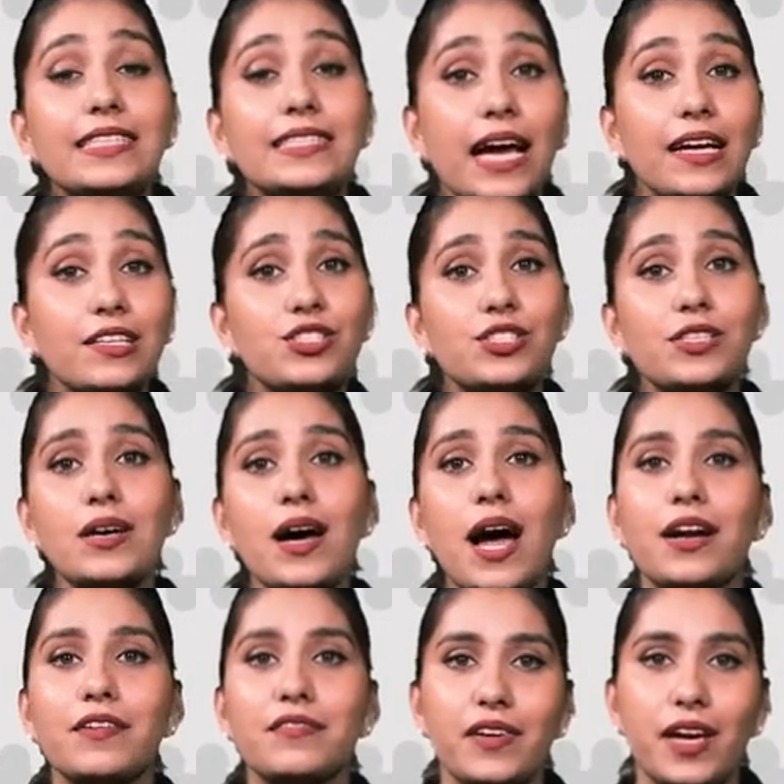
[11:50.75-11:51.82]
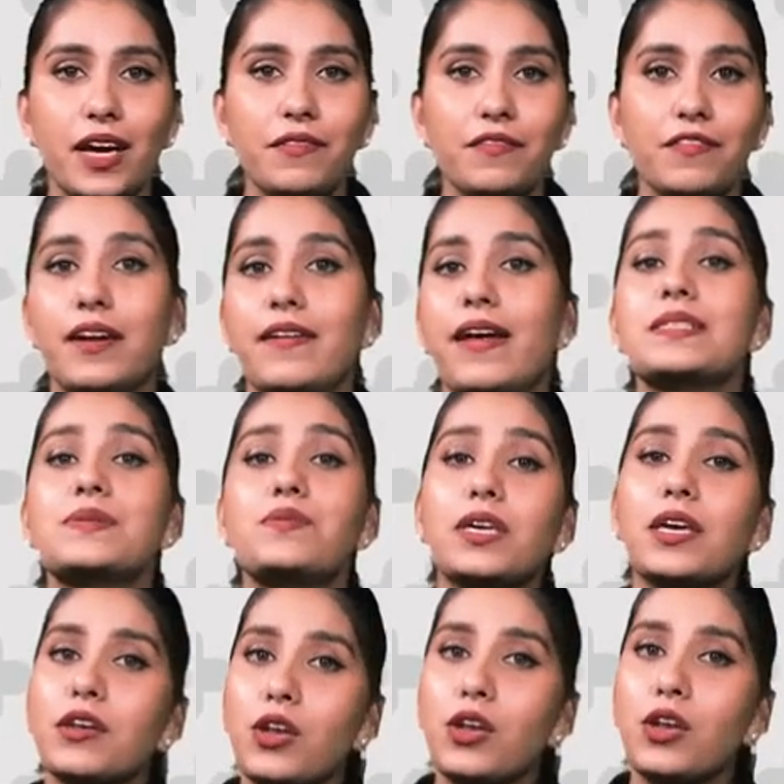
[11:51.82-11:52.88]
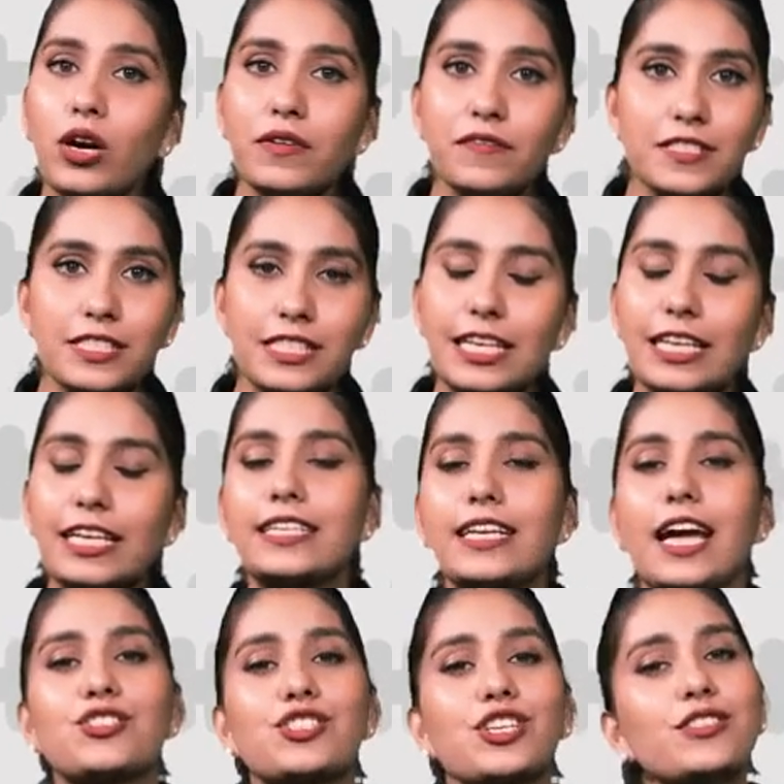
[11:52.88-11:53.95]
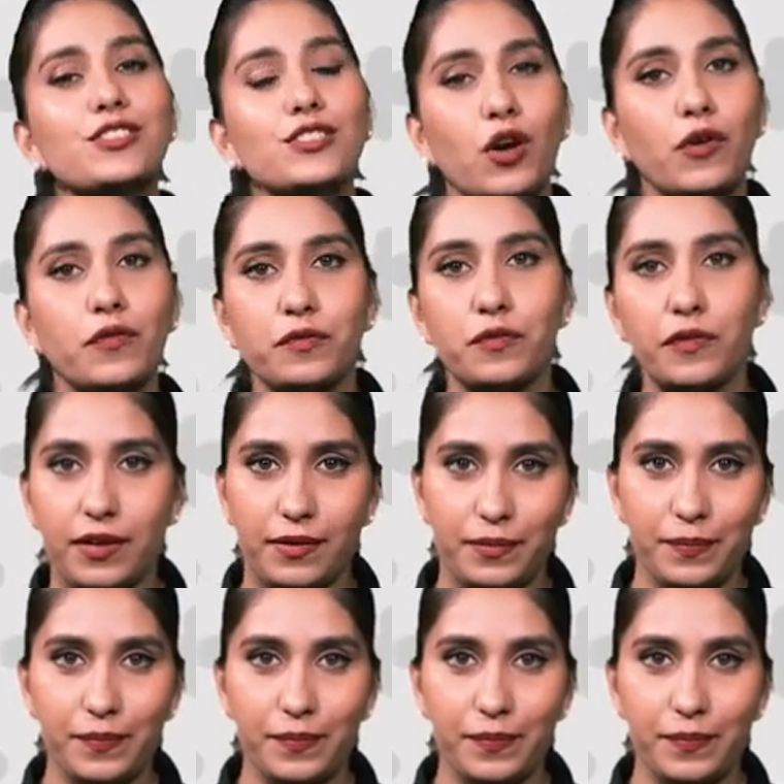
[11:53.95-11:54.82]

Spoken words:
touch the hardware whereas we cannot physically touch a software.